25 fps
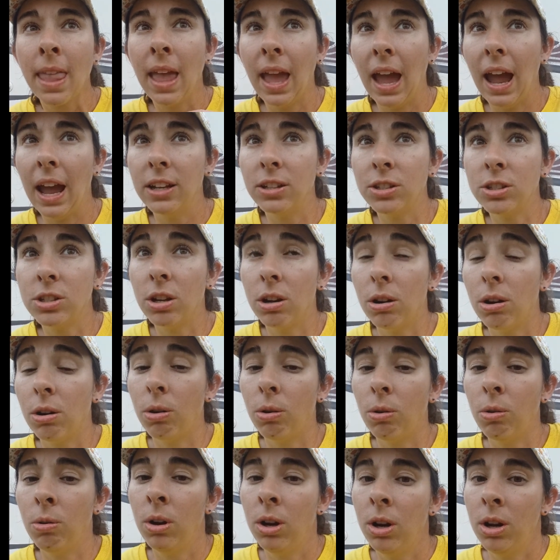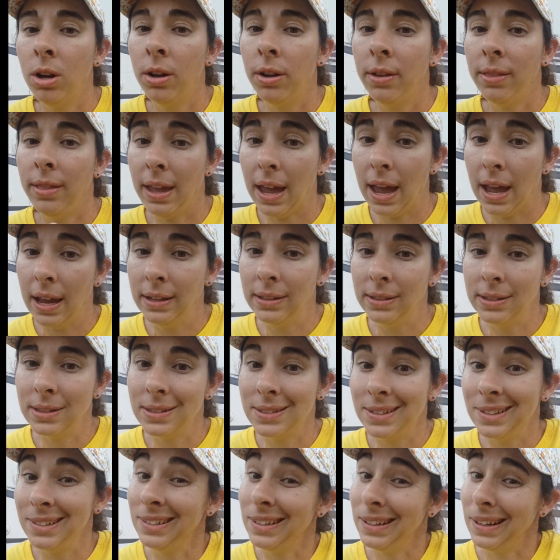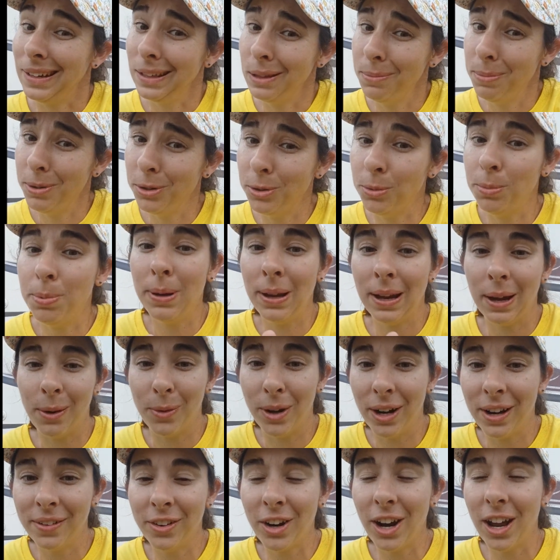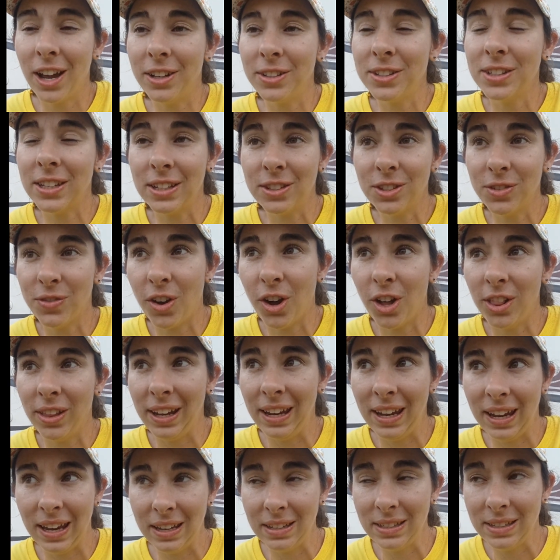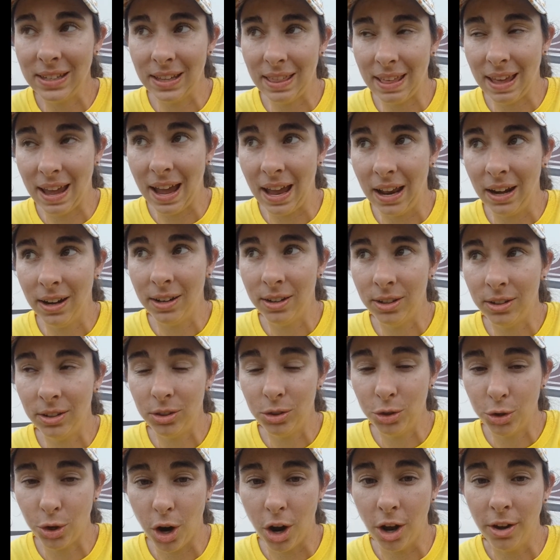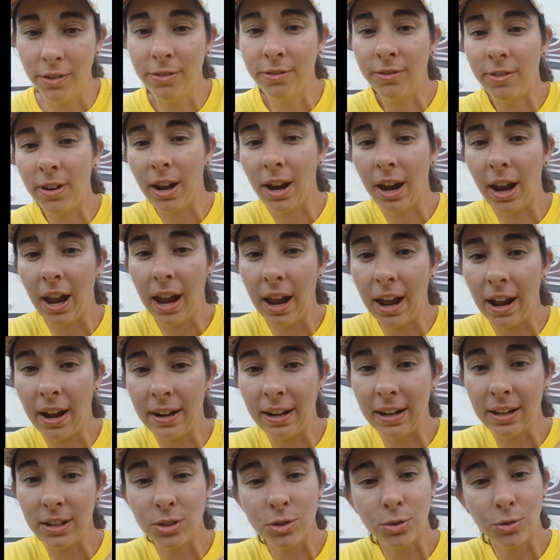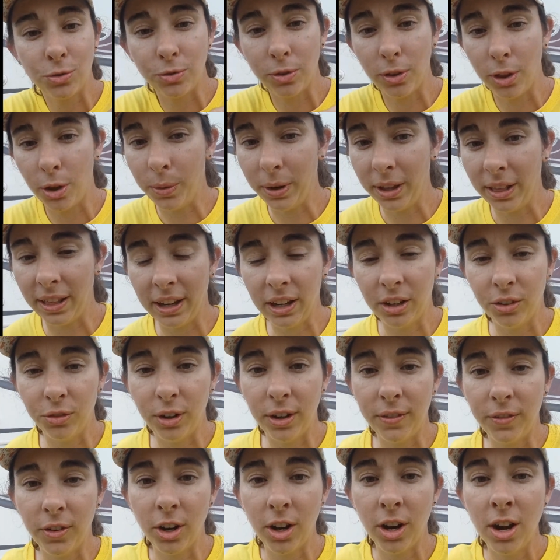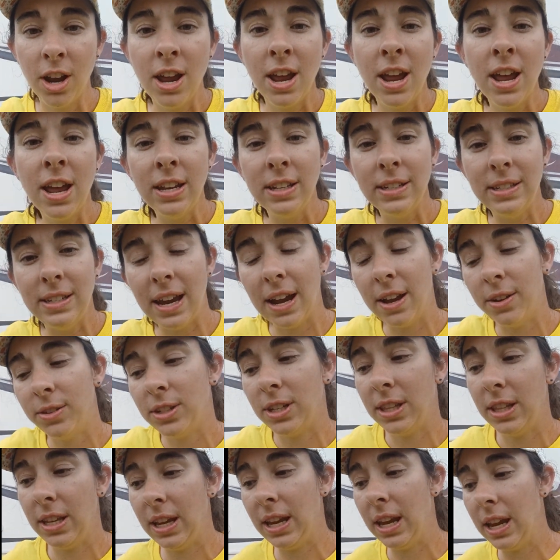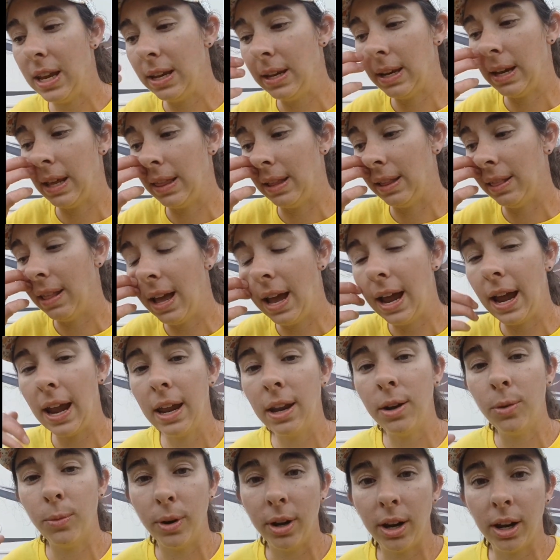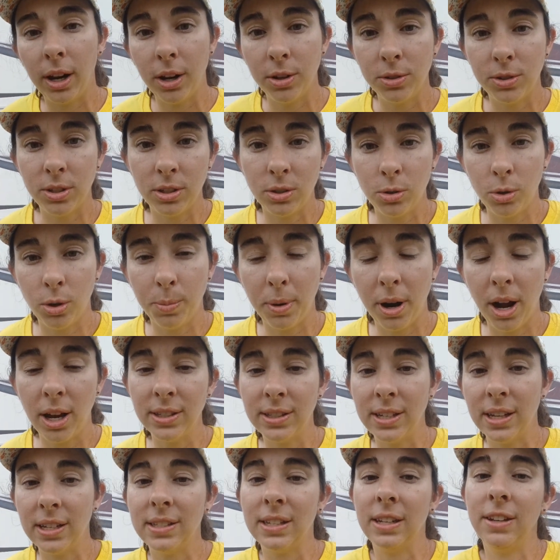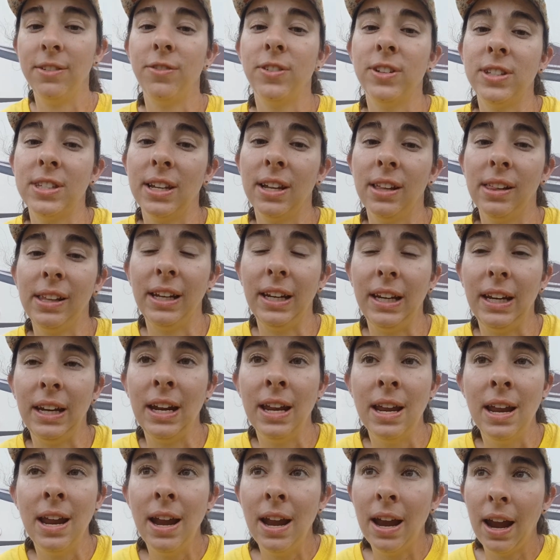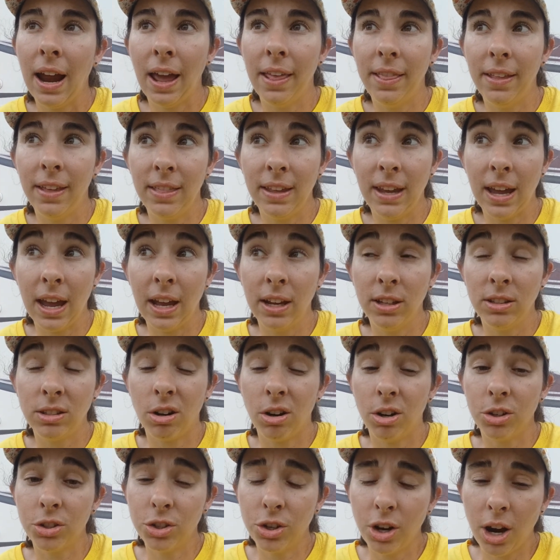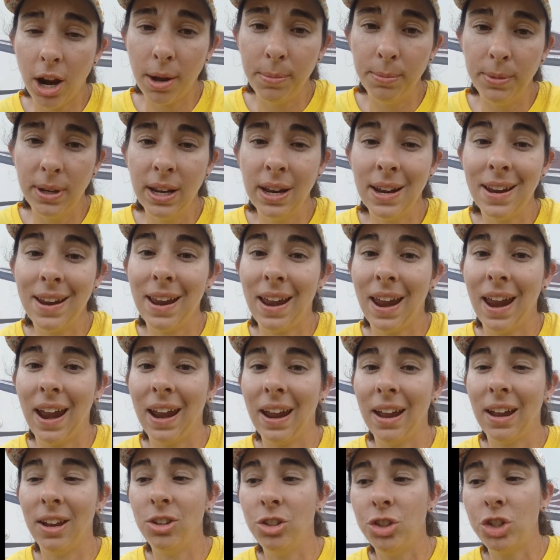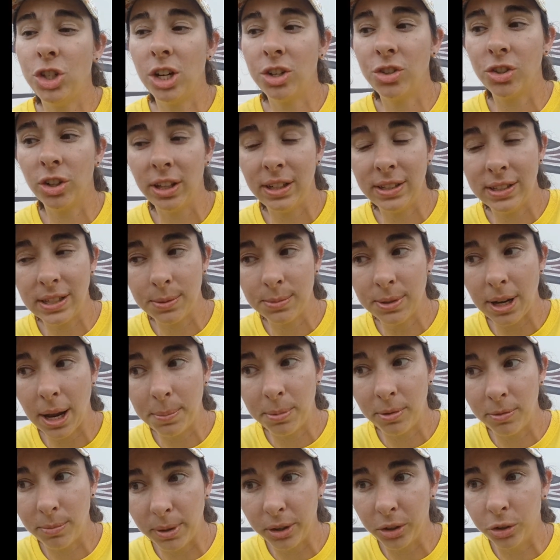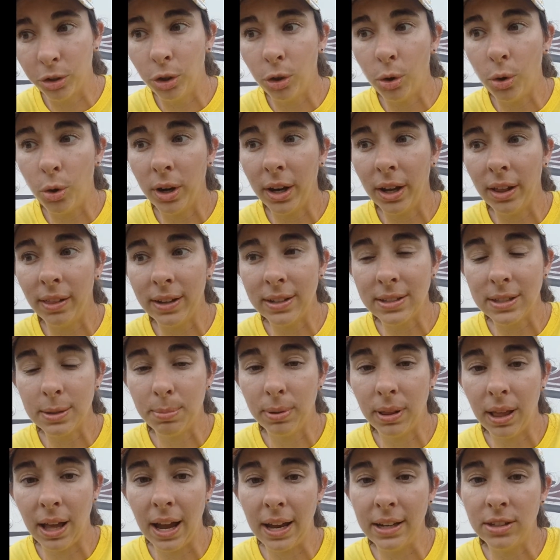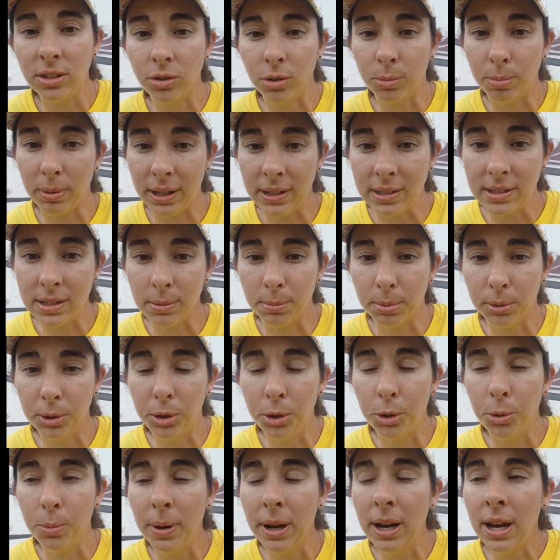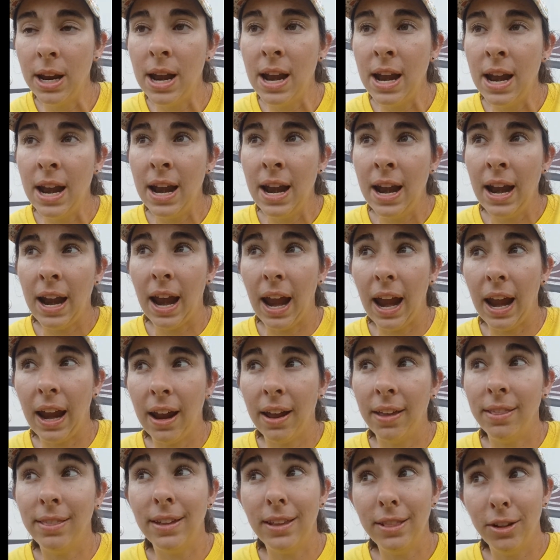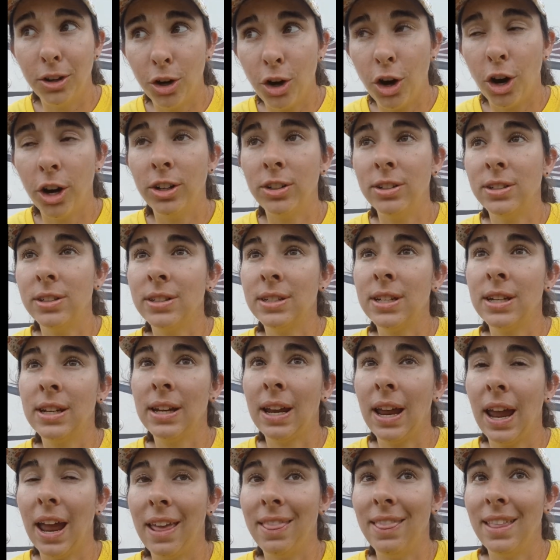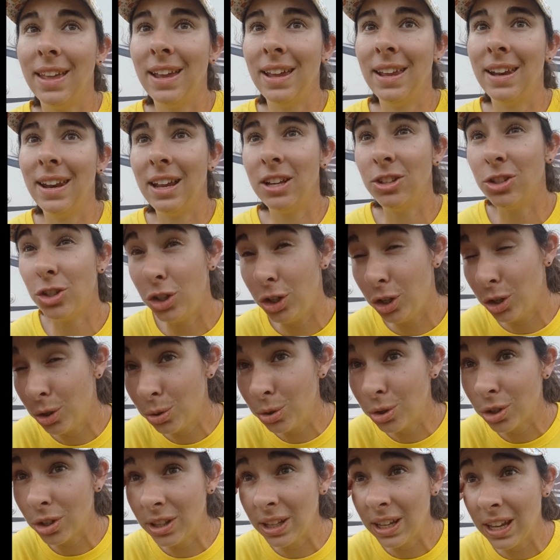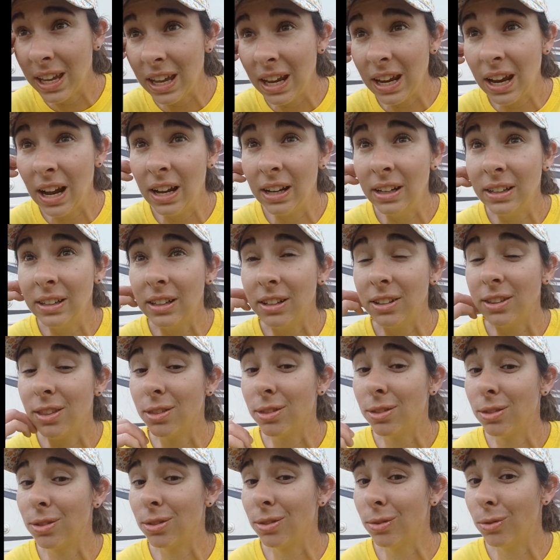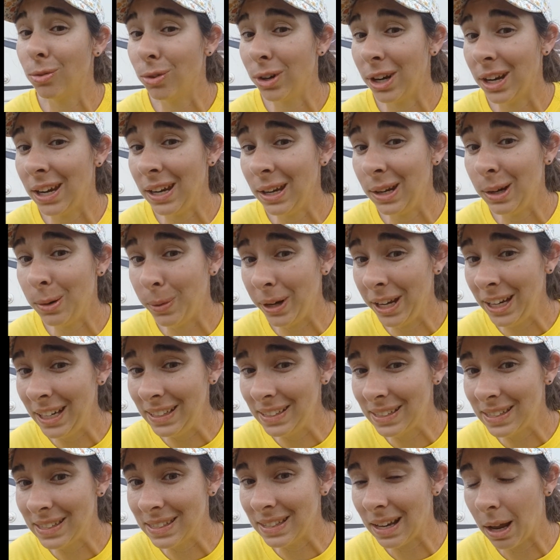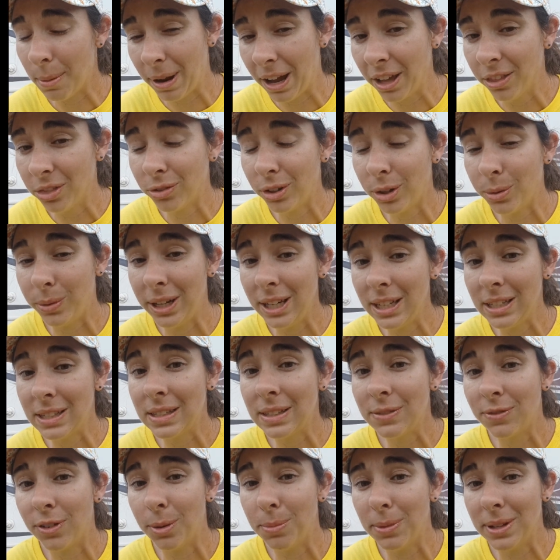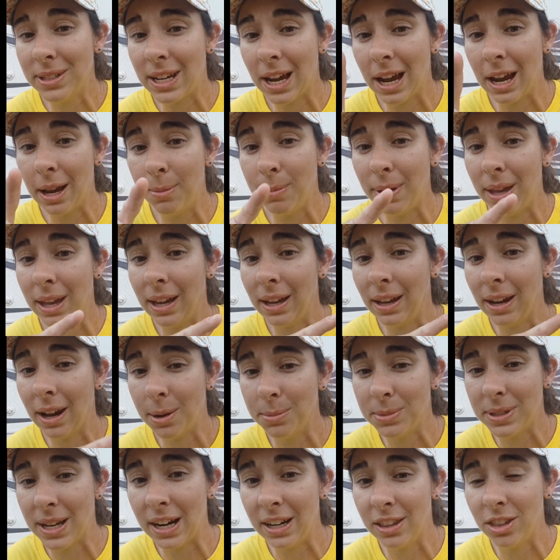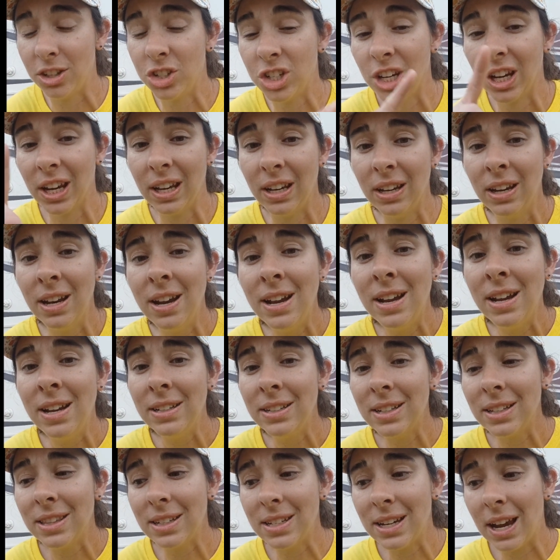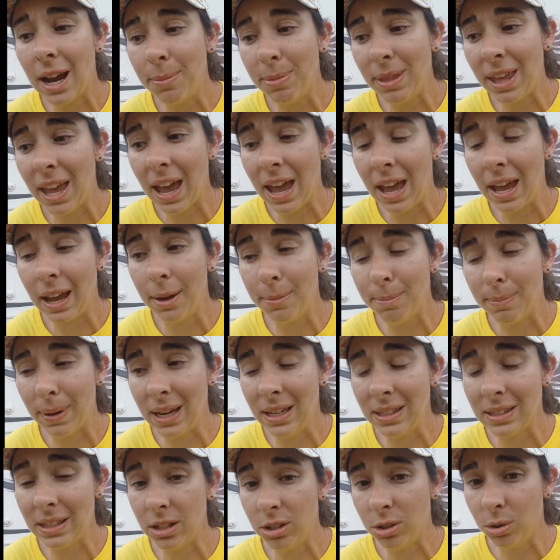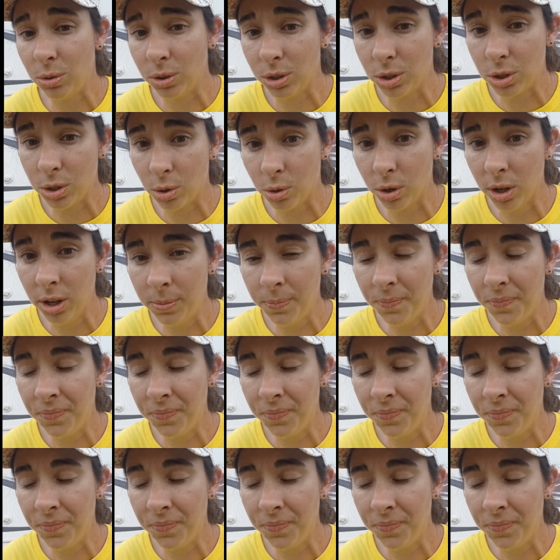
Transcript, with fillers: And so the eggs and the poop and whatever else is falling into that trough and it's flowing like a river down to the end of the line where it goes into a processing facility and then the eggs are scrubbed and generally some type of mineral oil is applied to replace the bloom and then they're cartoned and then it's usually three weeks, about three weeks from the time it comes out of the chicken to the time the egg makes it to a store